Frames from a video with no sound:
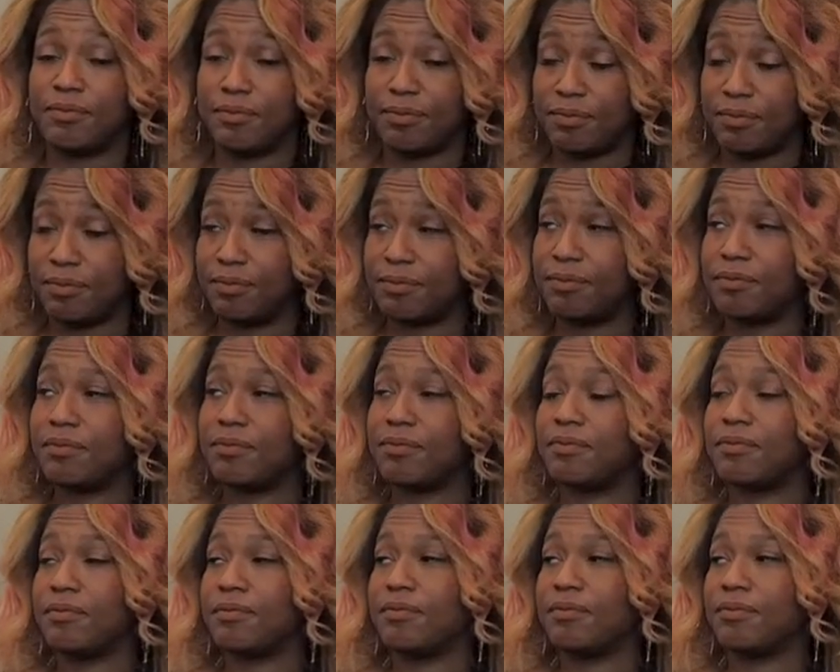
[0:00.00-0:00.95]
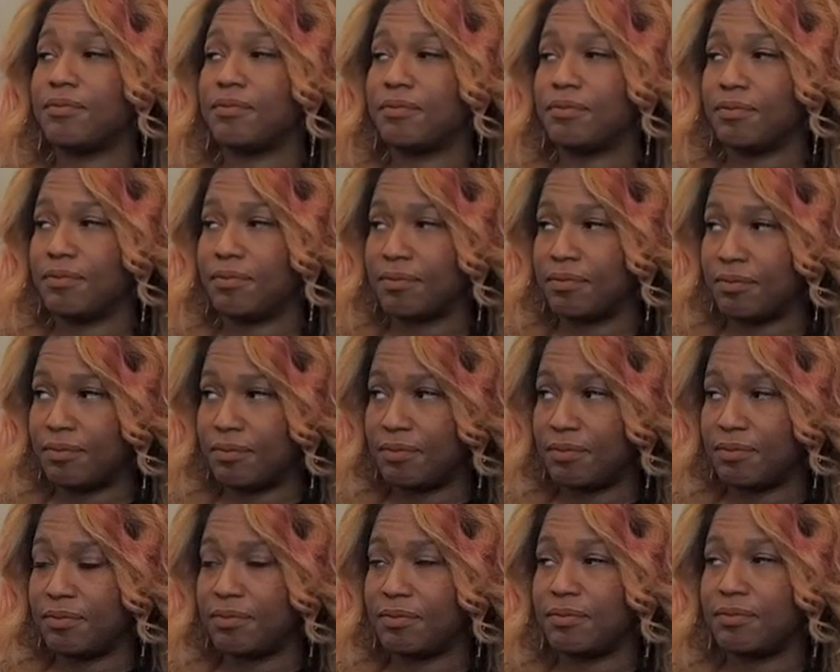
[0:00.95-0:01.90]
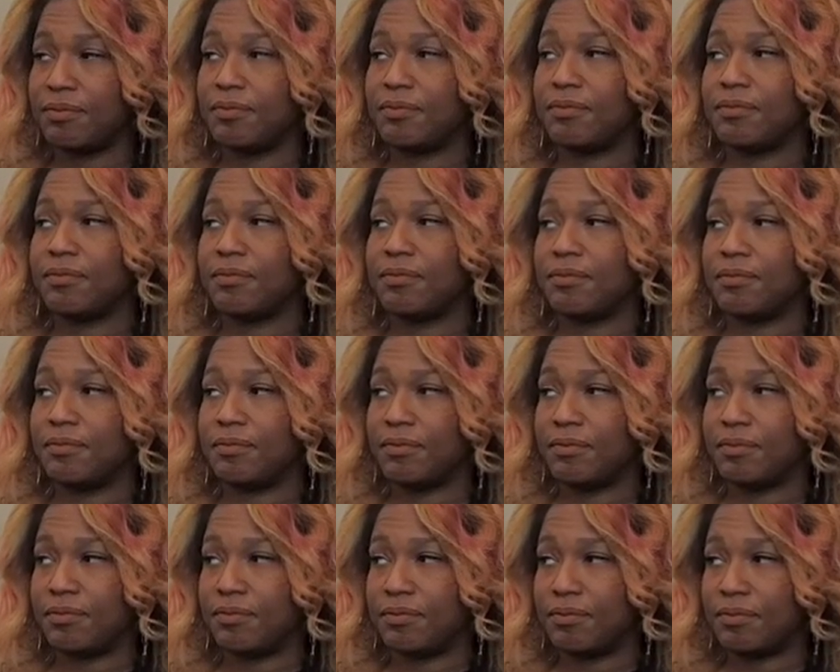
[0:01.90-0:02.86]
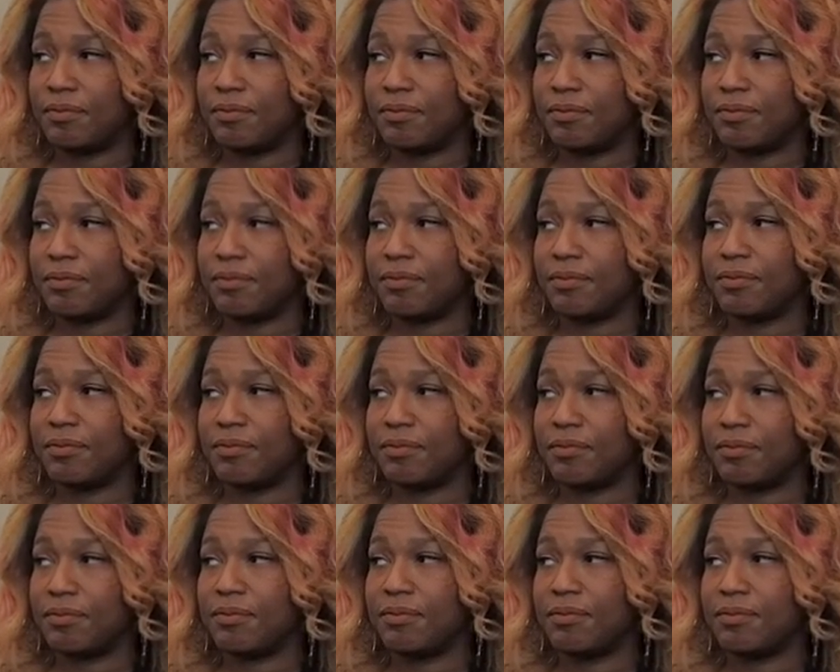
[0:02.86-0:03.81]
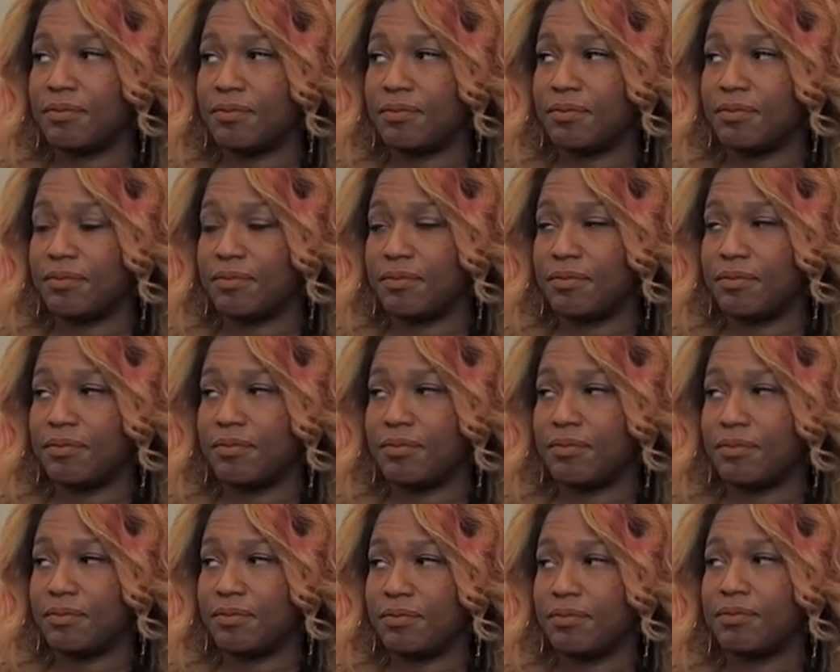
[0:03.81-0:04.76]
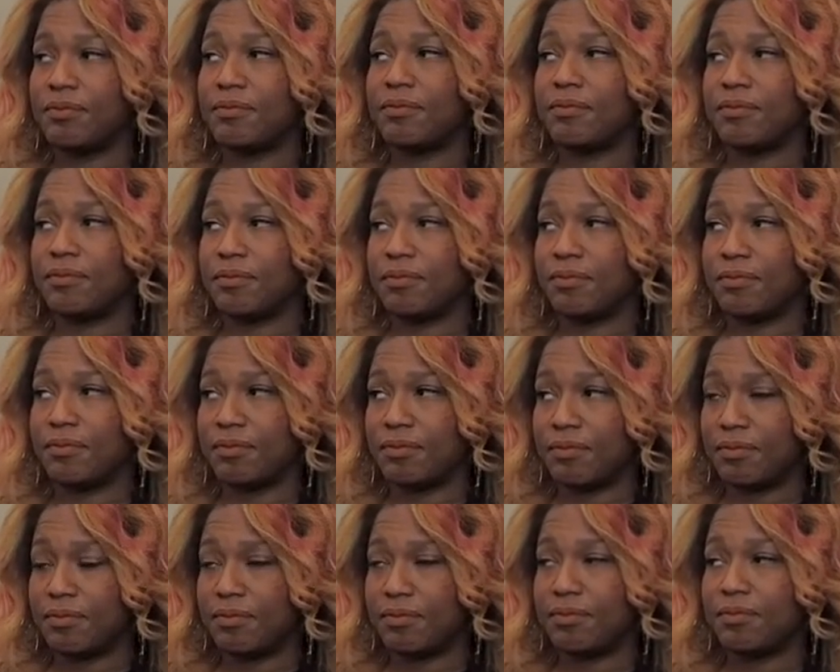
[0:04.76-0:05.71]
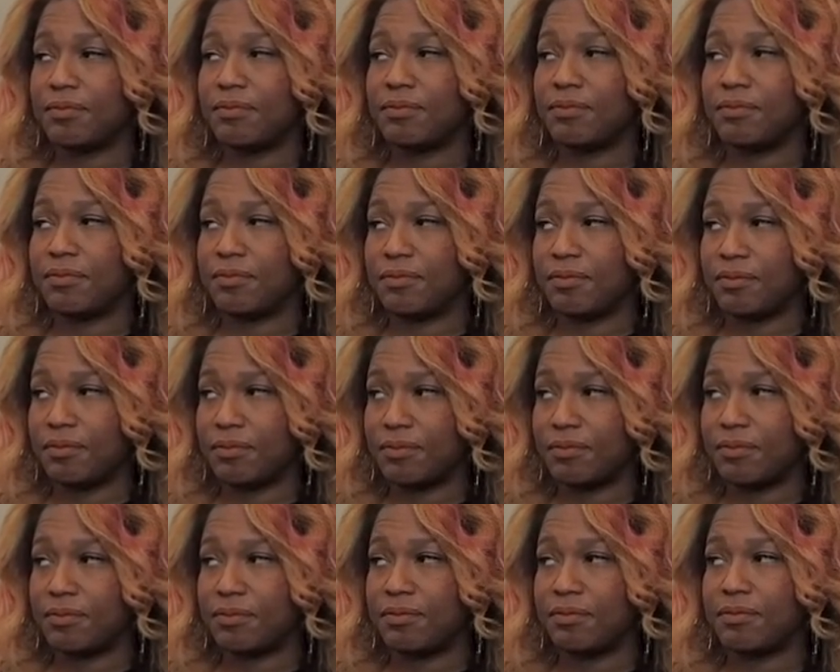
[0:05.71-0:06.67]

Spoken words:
(silent)